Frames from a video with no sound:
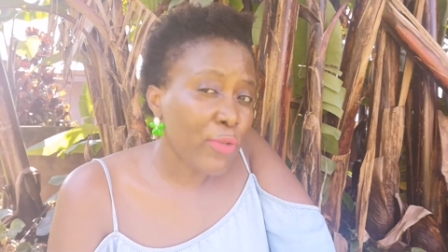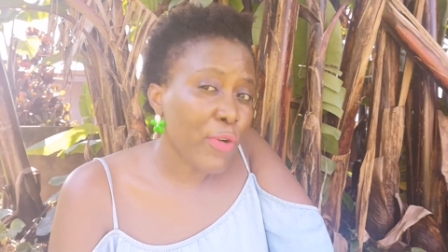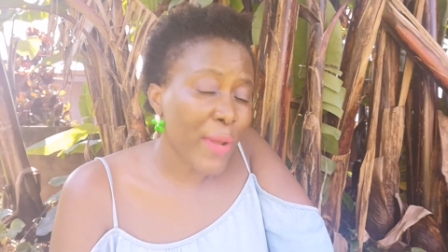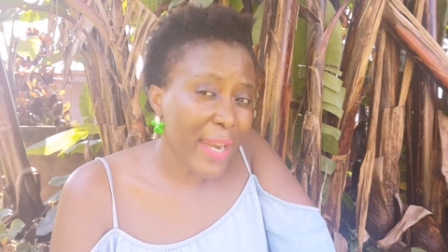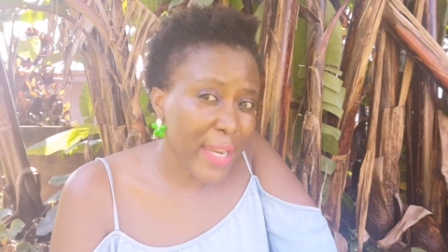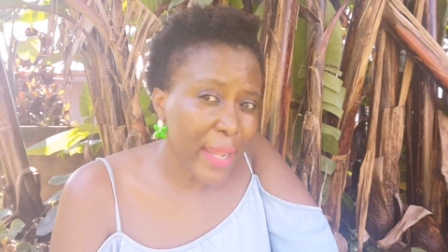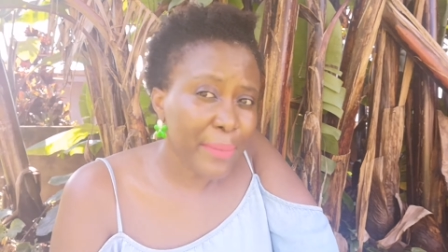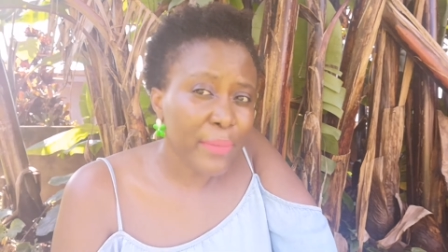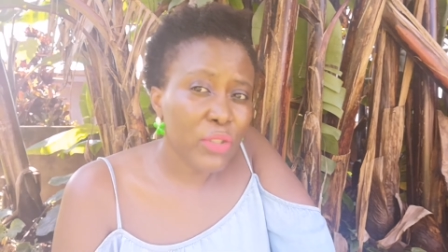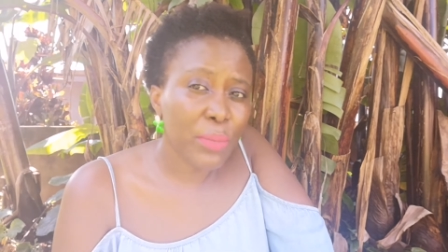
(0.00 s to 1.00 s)
for your
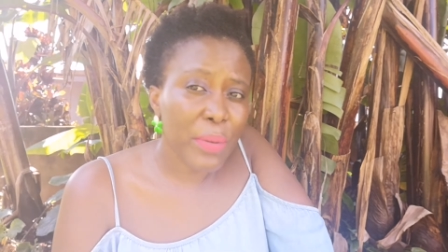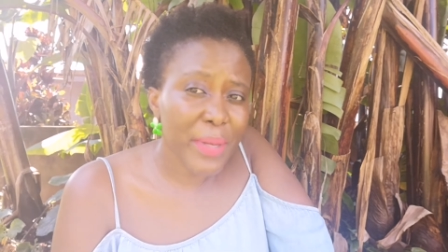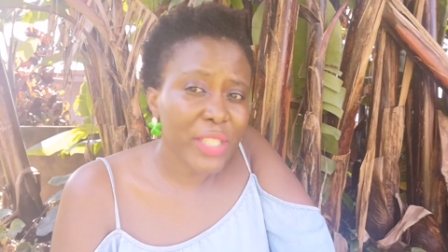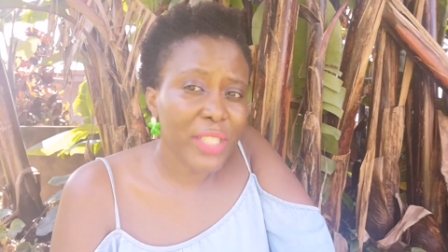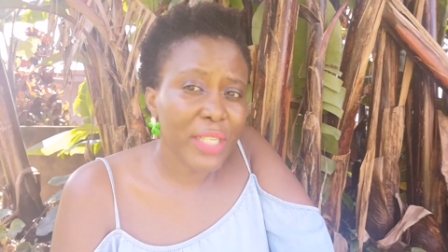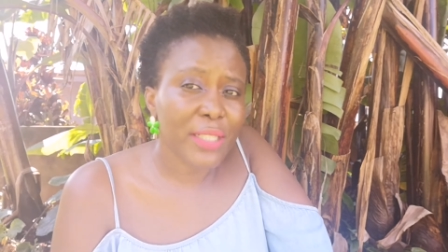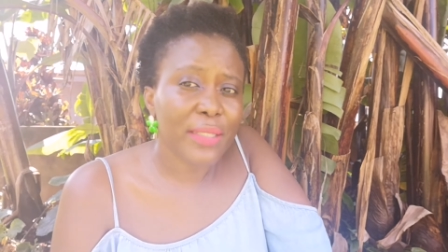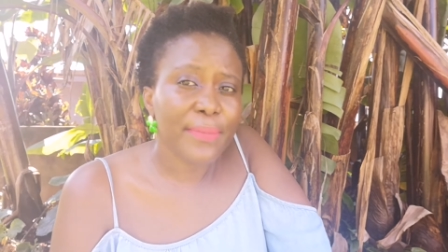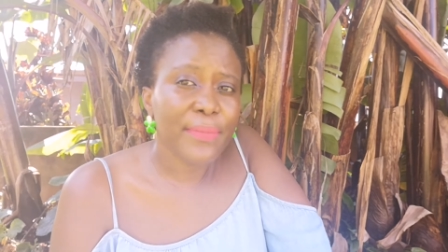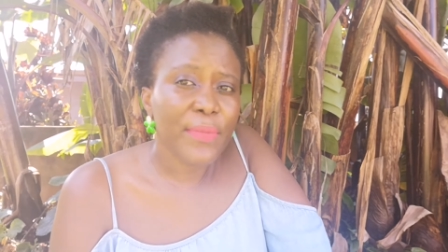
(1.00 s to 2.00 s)
name to be mentioned.
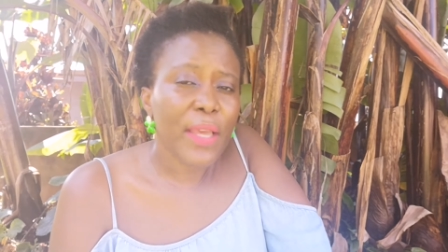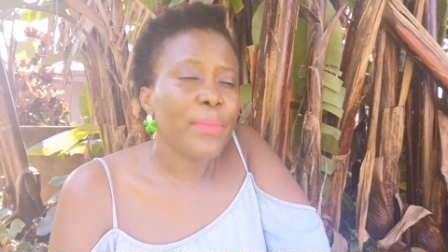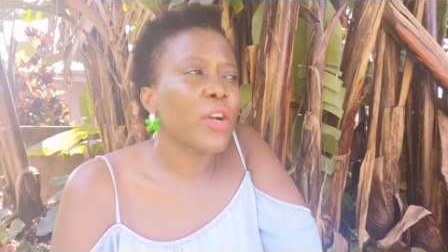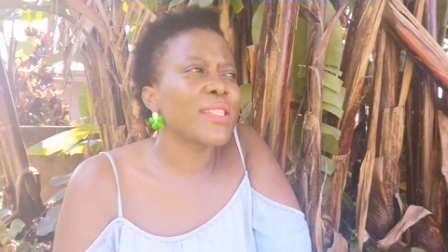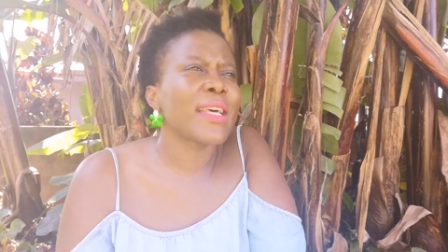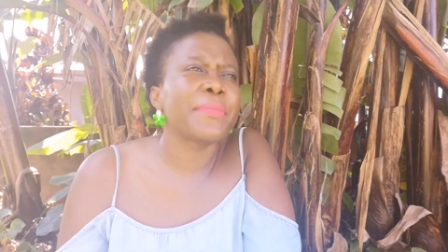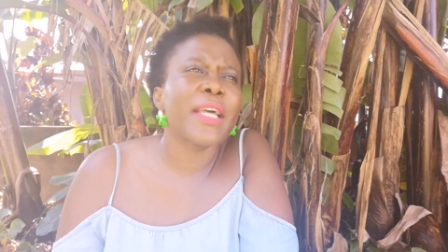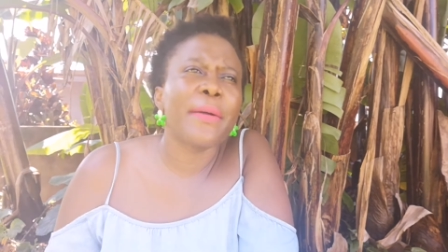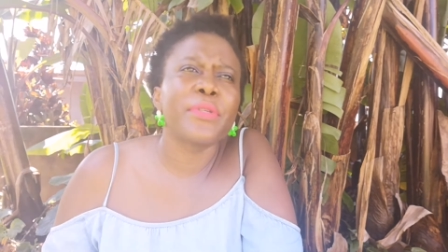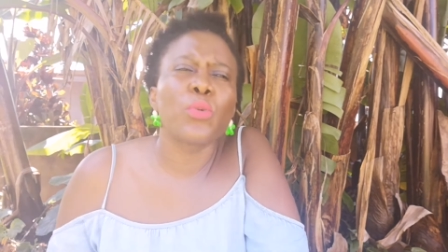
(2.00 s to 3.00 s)
Because
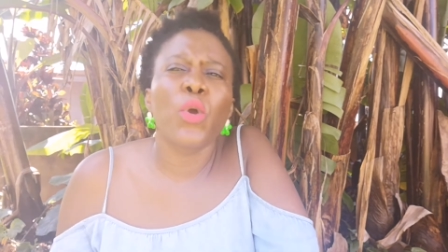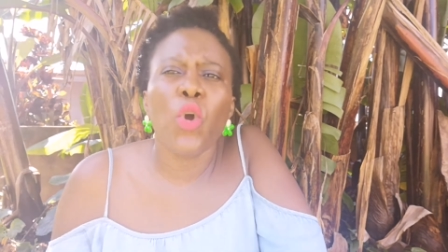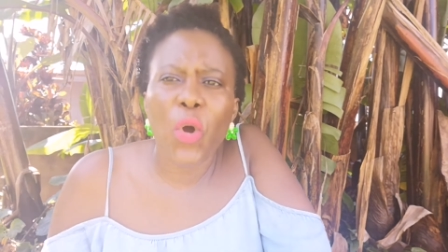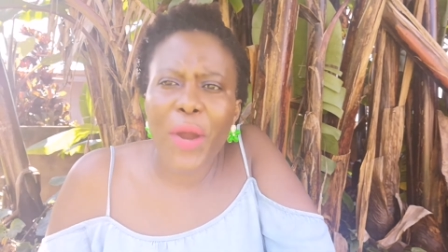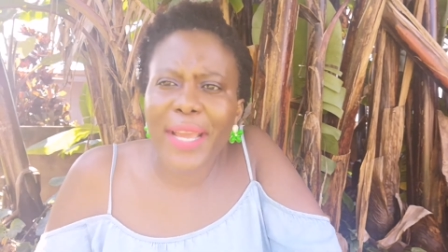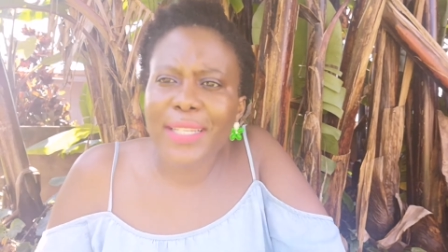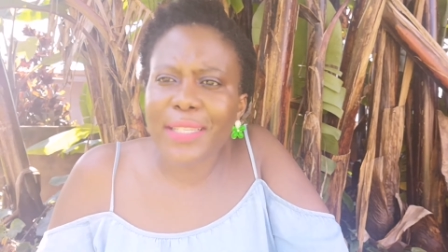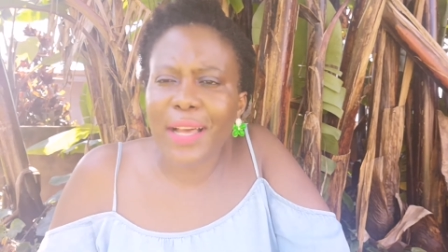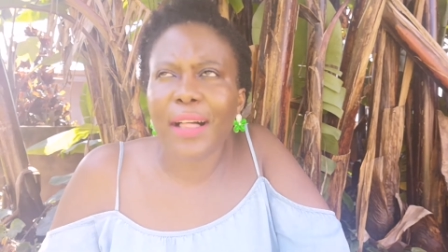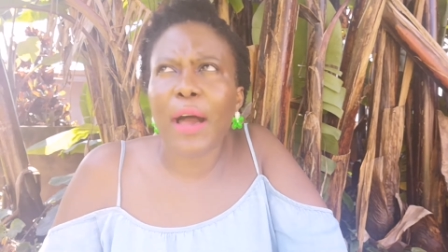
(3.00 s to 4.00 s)
sometimes we go and
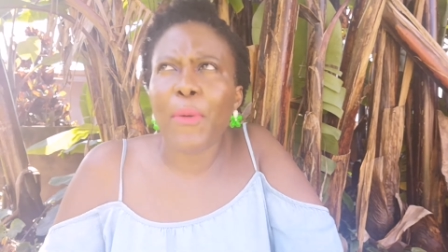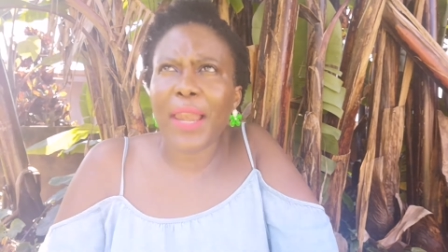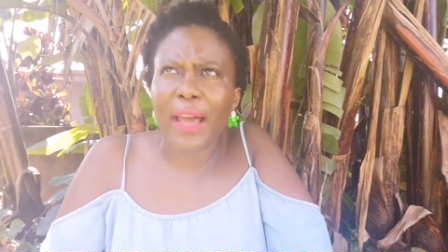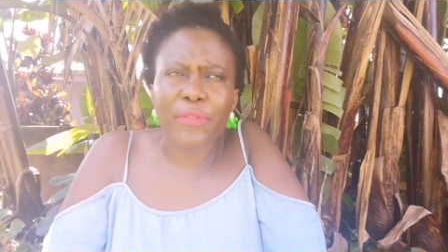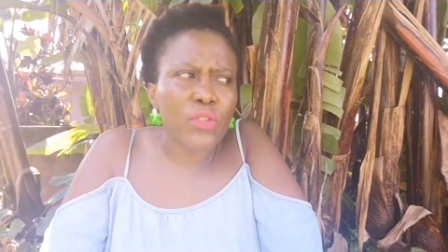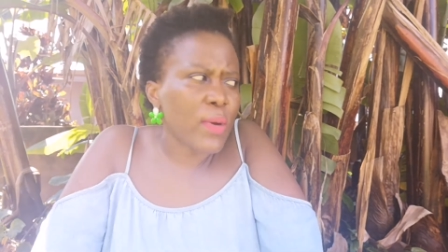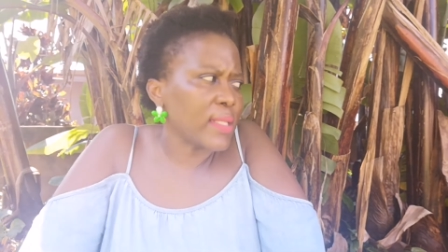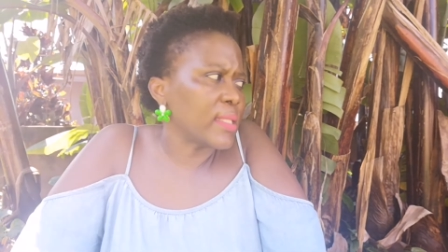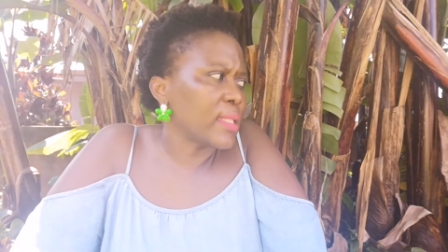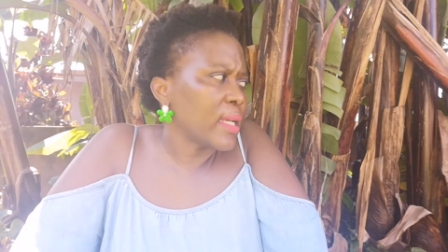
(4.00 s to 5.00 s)
tell our loved
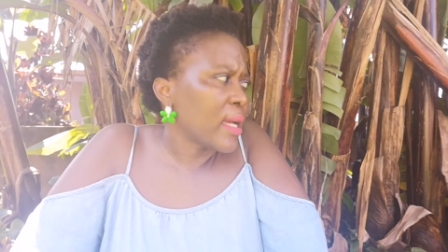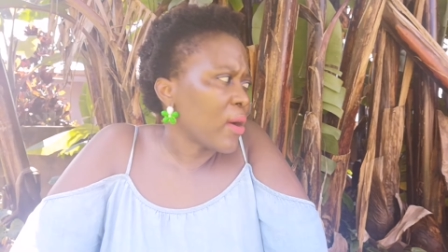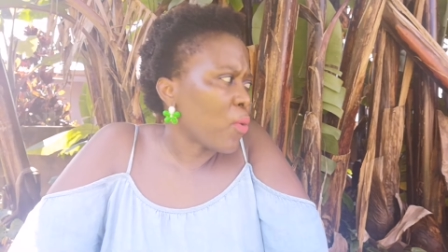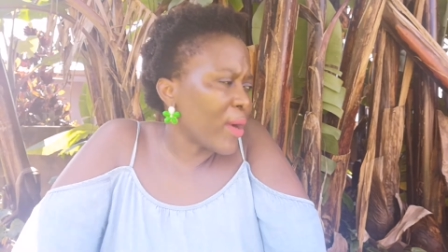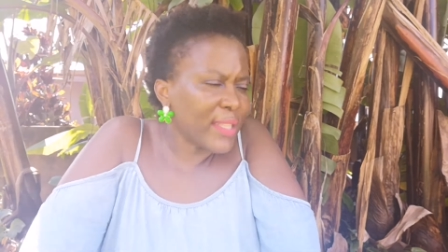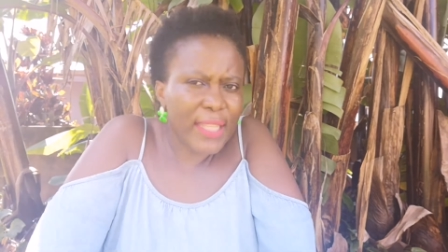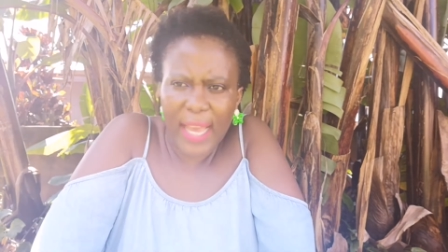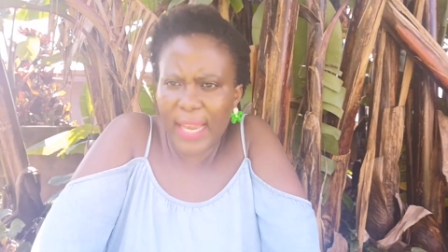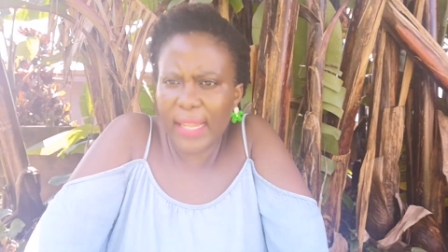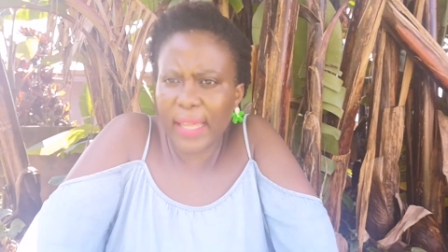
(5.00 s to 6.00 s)
ones when
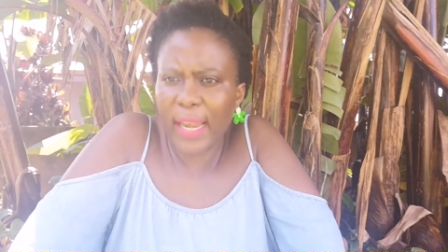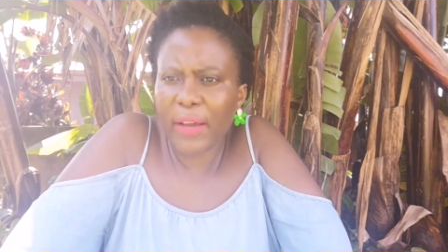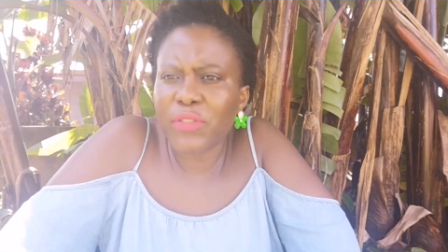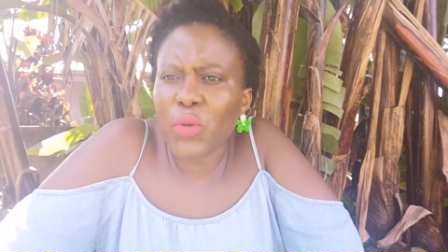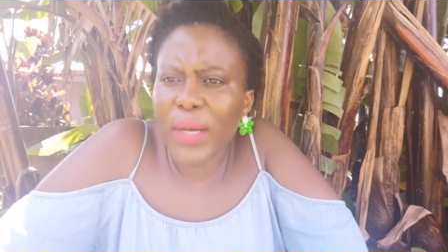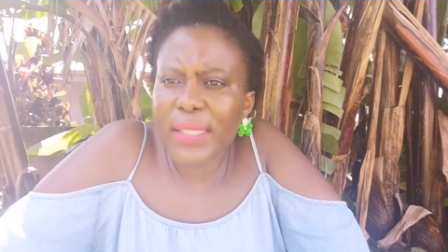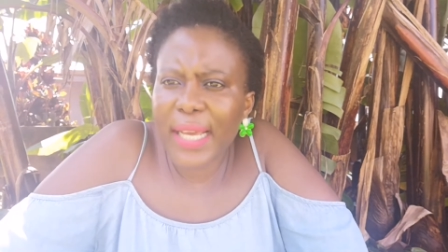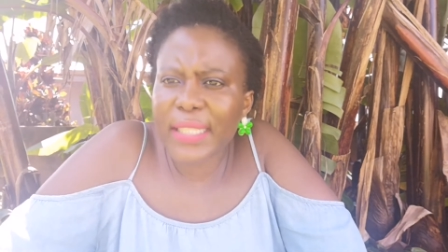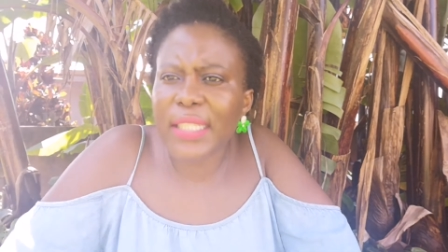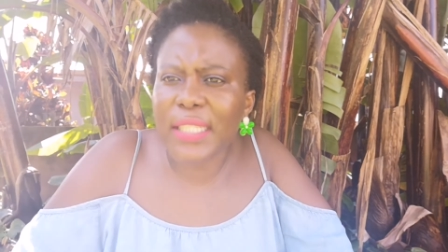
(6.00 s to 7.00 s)
their loved ones
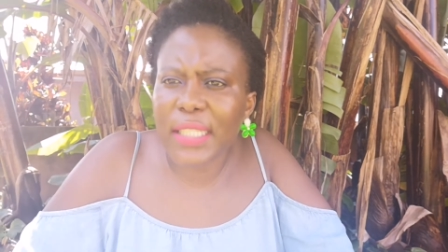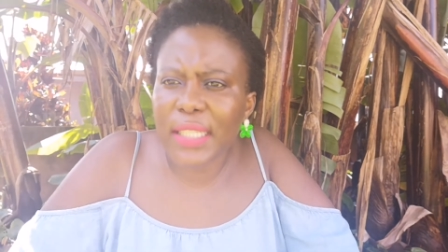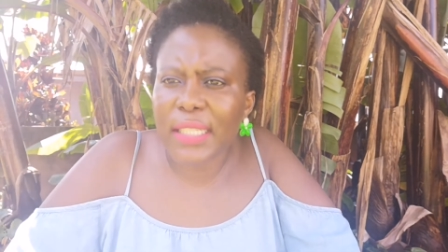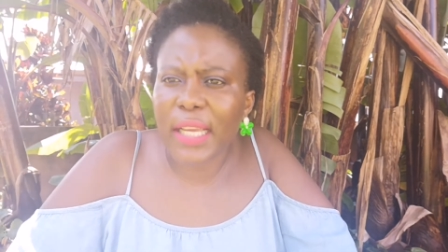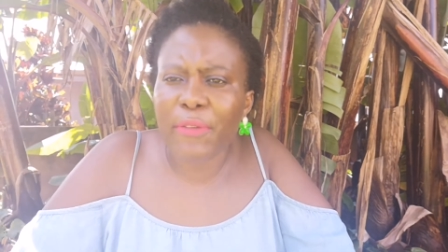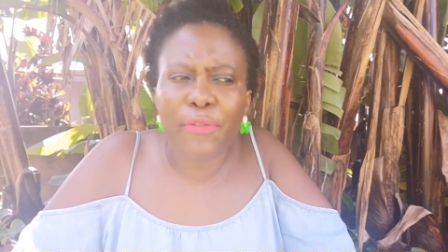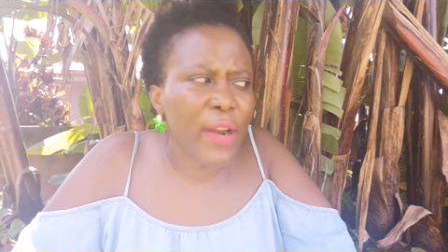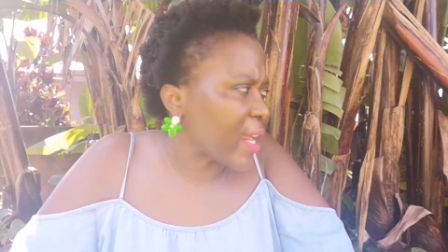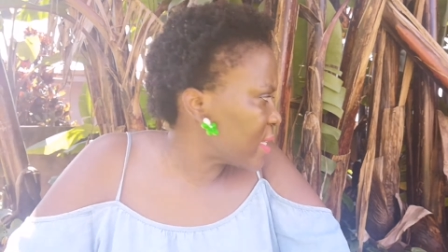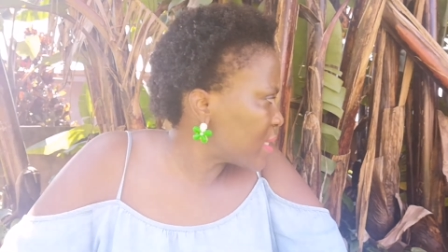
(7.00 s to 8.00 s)
are cheating. A
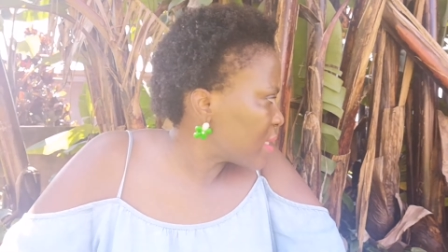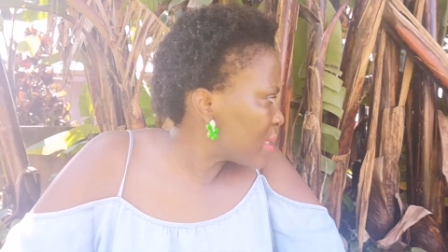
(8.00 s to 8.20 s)
friend,